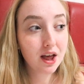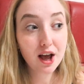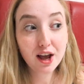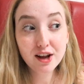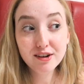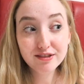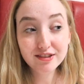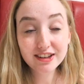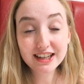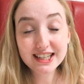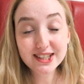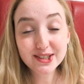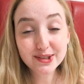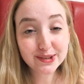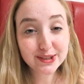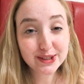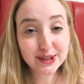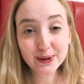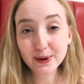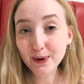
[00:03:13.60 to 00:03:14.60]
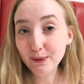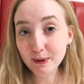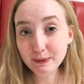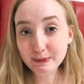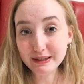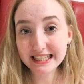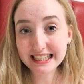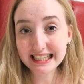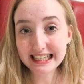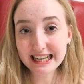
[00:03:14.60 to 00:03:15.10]
Hopefully it's not too hot when
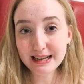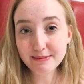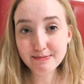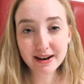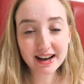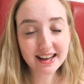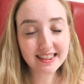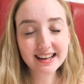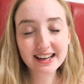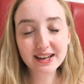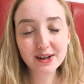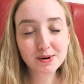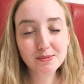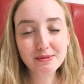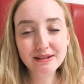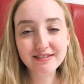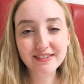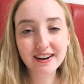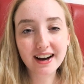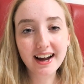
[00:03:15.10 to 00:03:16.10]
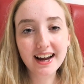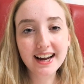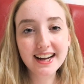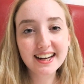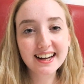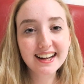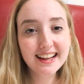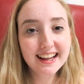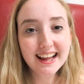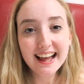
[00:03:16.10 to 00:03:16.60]
we sleep, but I think it'll be
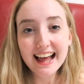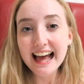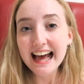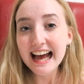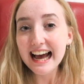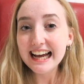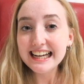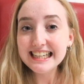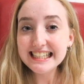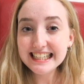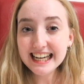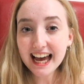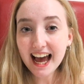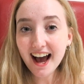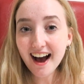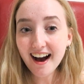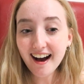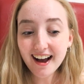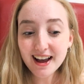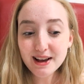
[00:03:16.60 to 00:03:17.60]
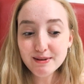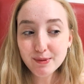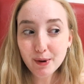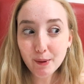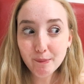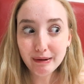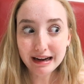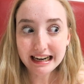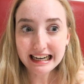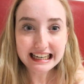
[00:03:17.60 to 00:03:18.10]
fine. And yeah, I am
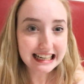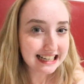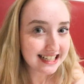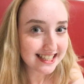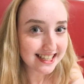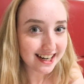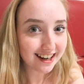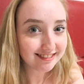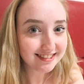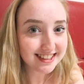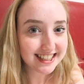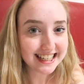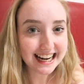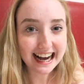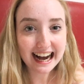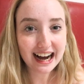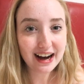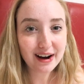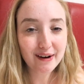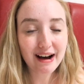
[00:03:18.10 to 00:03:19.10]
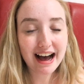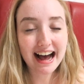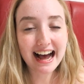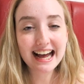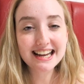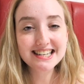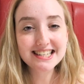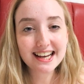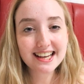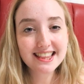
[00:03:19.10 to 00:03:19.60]
completely stuffed now
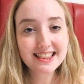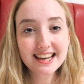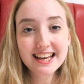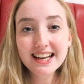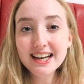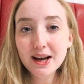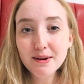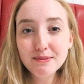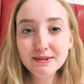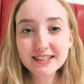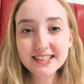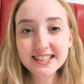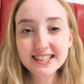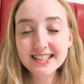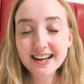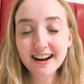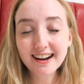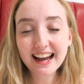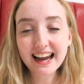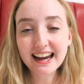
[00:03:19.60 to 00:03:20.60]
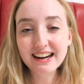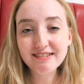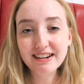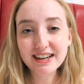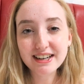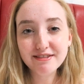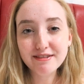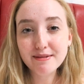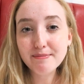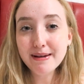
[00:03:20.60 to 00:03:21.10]
and I think I'm gonna start getting
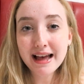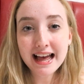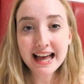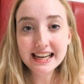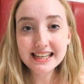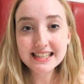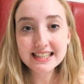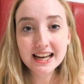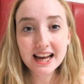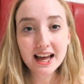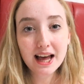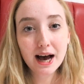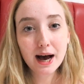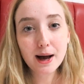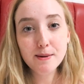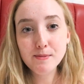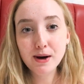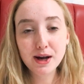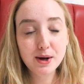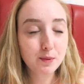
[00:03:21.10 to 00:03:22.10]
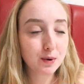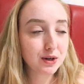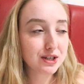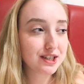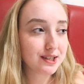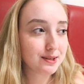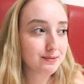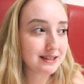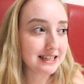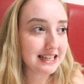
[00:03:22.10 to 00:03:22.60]
ready for bed. I might
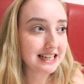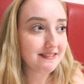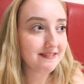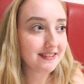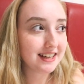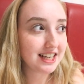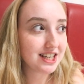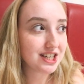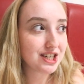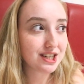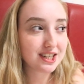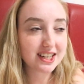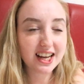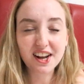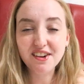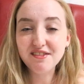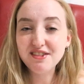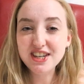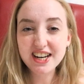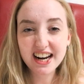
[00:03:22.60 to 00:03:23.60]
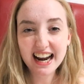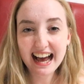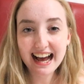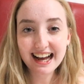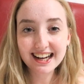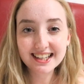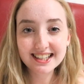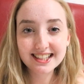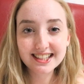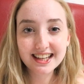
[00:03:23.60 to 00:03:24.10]
watch some TV and just kind of
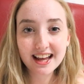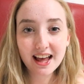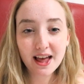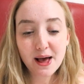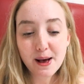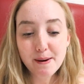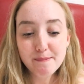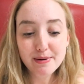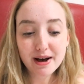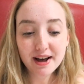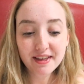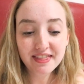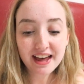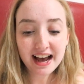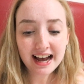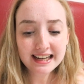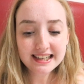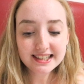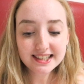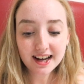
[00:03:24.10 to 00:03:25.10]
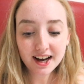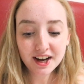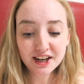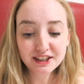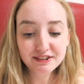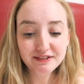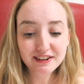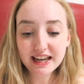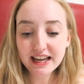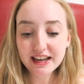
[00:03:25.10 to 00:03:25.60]
chillax. But that is
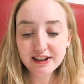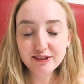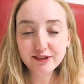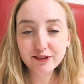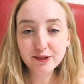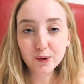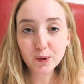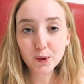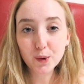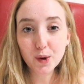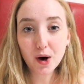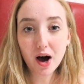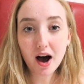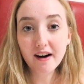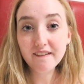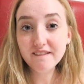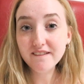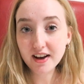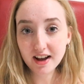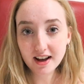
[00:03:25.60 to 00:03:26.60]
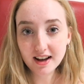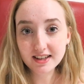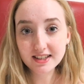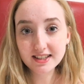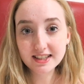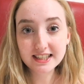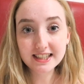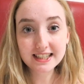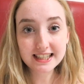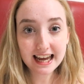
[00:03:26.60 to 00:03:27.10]
kind of it for our
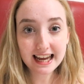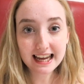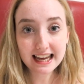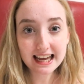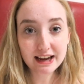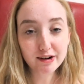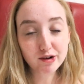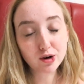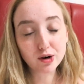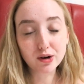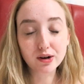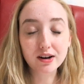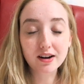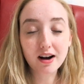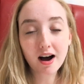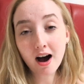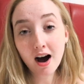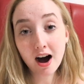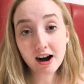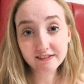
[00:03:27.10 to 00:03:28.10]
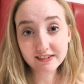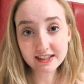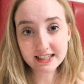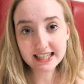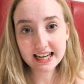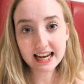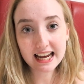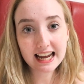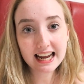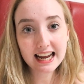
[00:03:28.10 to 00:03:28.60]
first day here, or half a
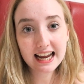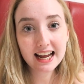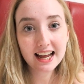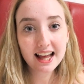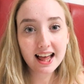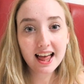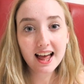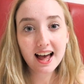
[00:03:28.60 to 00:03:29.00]
day.